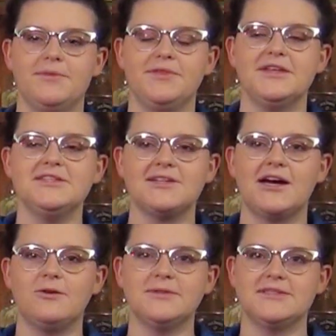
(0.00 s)
This
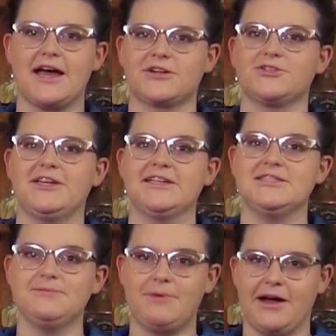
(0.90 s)
style was actually
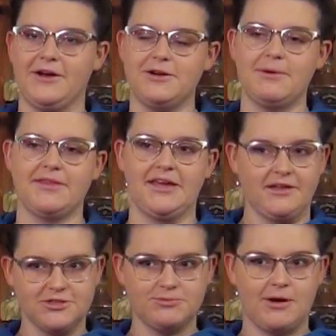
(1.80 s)
inspired by the
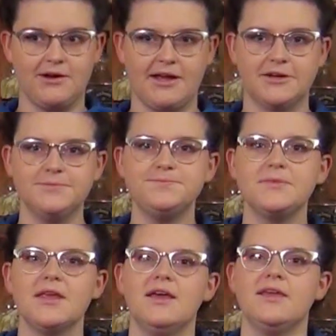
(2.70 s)
English brown ale.
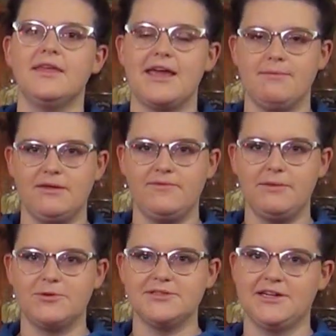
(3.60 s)
The ABV
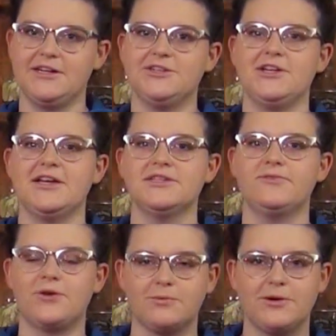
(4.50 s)
percentage is
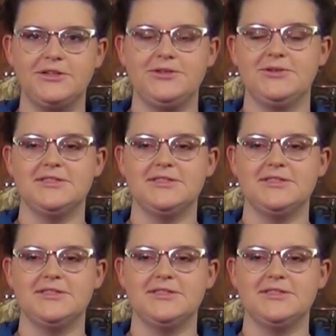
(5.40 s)
4.2 to